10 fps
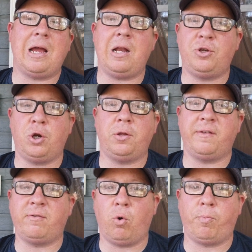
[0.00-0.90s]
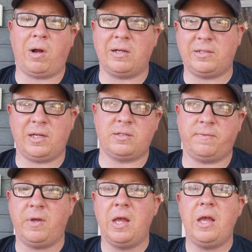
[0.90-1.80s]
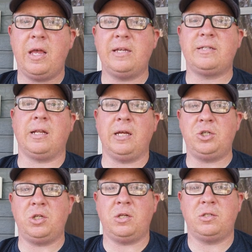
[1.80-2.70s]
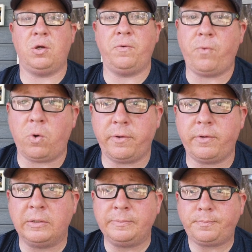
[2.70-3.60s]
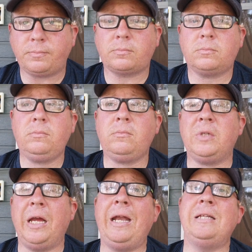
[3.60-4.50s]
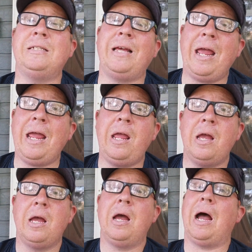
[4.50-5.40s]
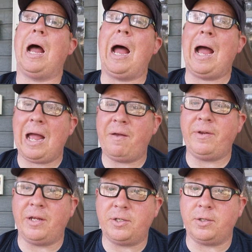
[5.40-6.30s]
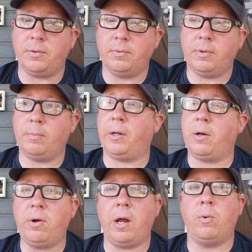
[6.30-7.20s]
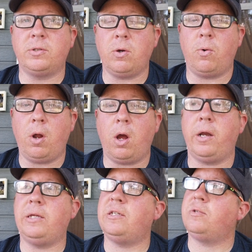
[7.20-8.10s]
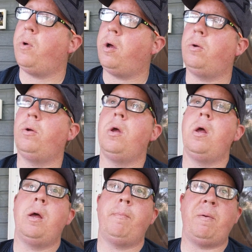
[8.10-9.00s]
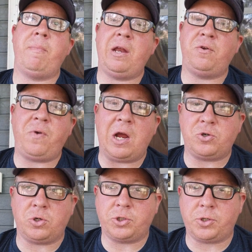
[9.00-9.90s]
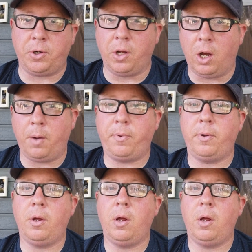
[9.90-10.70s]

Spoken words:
kind of during this whole process of installation and so forth. And he says, "Hey, I have an issue." I'm like, "Okay, what's going on?" He says, "Well, my manufacturer screwed up.